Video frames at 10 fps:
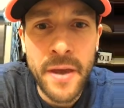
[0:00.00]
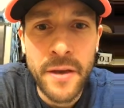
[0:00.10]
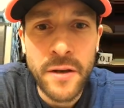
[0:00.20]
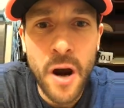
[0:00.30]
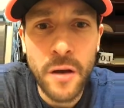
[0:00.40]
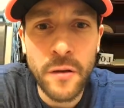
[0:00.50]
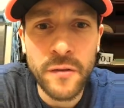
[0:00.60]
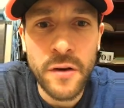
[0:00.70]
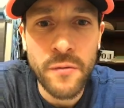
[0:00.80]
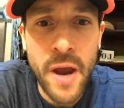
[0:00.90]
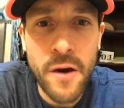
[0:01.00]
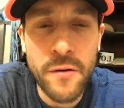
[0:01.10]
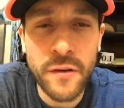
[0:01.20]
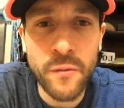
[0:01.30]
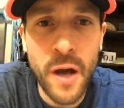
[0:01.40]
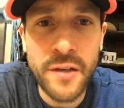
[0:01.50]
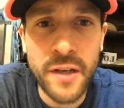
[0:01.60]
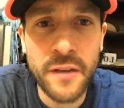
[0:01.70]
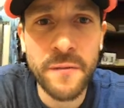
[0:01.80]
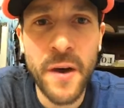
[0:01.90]
Carlos Carrera is watching.
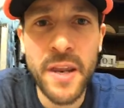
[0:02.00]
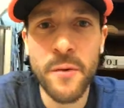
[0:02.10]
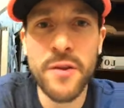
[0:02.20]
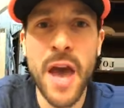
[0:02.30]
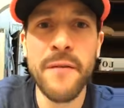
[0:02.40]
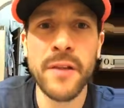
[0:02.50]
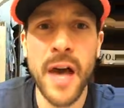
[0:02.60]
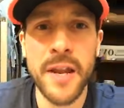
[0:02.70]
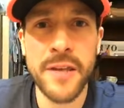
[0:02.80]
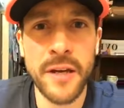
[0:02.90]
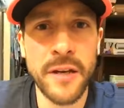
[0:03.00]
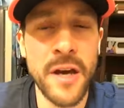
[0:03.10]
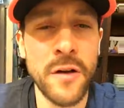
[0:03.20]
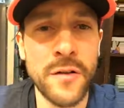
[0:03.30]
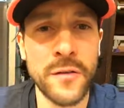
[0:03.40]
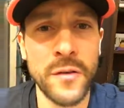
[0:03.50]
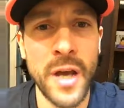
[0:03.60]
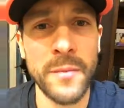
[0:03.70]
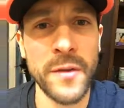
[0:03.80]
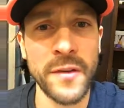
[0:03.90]
It's funny when you have a lot of young coaches who
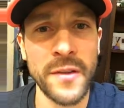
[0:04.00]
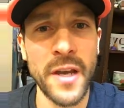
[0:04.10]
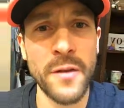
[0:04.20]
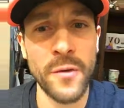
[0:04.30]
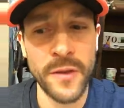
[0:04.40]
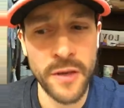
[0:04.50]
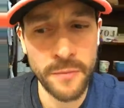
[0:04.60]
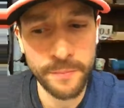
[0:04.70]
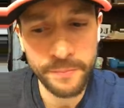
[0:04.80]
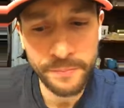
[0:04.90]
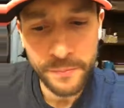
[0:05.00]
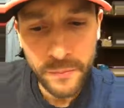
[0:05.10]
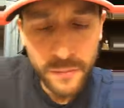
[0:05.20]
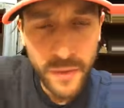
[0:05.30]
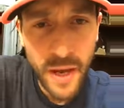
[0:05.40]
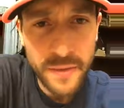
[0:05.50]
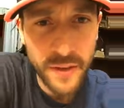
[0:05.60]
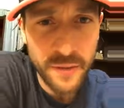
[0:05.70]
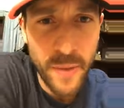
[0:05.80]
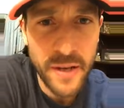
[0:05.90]
come to study with you and they
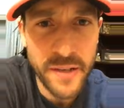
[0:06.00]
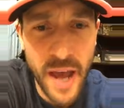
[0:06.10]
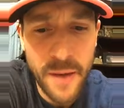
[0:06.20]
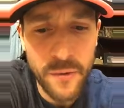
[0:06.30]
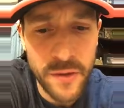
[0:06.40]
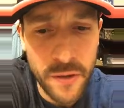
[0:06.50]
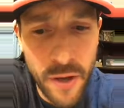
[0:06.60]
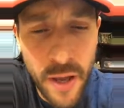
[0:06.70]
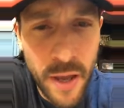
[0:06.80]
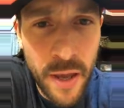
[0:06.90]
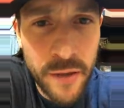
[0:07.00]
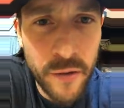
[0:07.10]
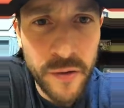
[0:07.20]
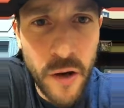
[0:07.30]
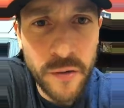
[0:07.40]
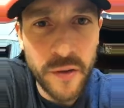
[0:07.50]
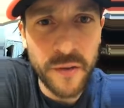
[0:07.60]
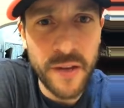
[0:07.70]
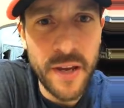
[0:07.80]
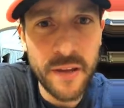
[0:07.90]
spend time with you, you start to
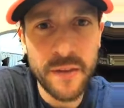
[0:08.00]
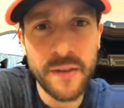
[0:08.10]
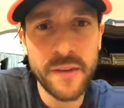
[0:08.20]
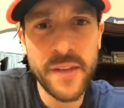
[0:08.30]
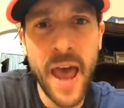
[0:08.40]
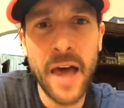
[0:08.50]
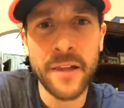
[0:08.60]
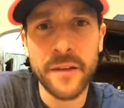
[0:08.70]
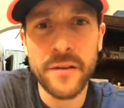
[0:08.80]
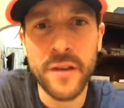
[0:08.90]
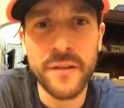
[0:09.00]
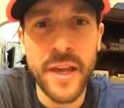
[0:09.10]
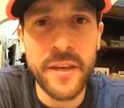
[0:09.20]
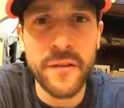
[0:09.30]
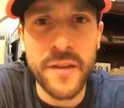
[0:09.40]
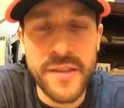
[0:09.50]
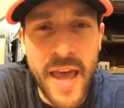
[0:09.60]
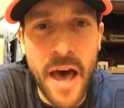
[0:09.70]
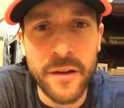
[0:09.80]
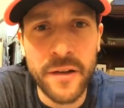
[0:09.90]
see talent just like you see
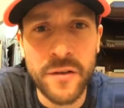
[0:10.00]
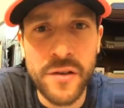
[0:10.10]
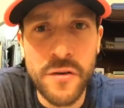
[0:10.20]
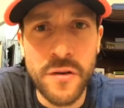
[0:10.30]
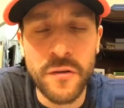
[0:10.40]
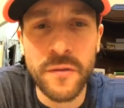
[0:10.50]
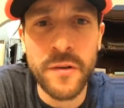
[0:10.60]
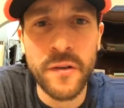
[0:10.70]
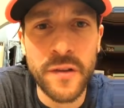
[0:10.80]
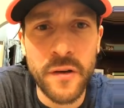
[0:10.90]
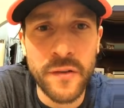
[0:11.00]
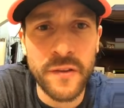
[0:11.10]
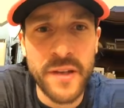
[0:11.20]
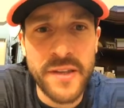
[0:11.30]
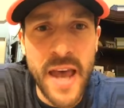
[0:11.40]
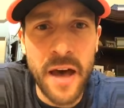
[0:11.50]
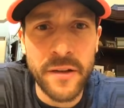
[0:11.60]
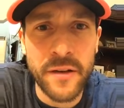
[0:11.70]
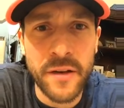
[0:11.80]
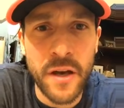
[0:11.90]
talent in juniors. You start to see
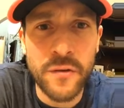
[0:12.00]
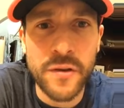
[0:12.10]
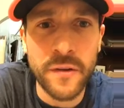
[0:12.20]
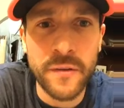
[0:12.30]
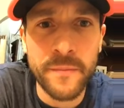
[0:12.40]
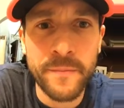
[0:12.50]
talent in coaches.